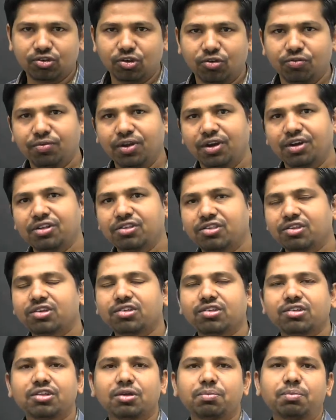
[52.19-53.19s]
So if you are
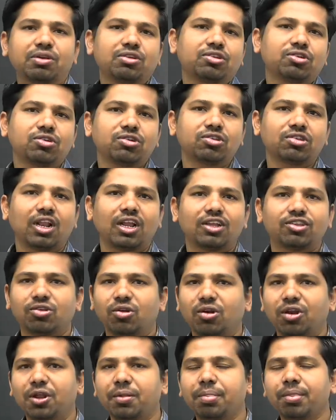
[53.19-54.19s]
discussing the bridge course class
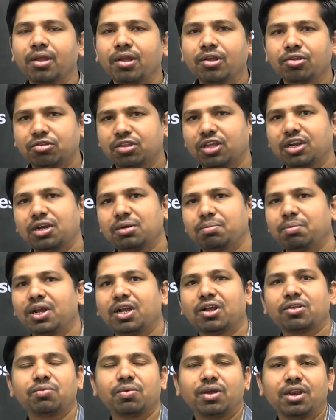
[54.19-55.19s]
only, so that it
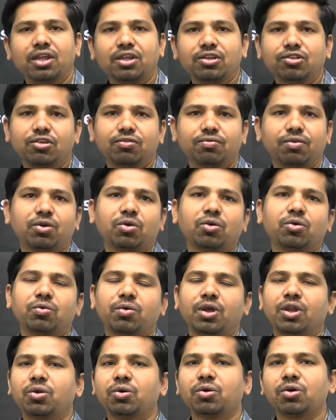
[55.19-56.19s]
becomes very easy for you
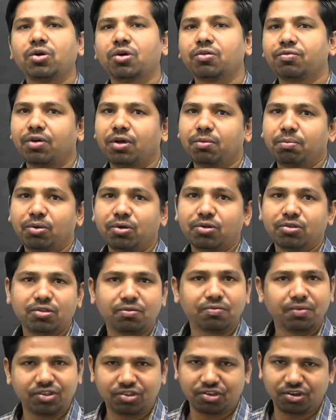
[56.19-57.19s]
when you go for
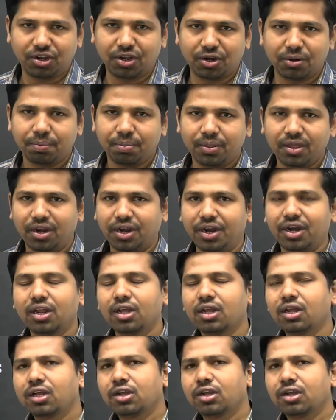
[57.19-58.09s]
PUC first year, right?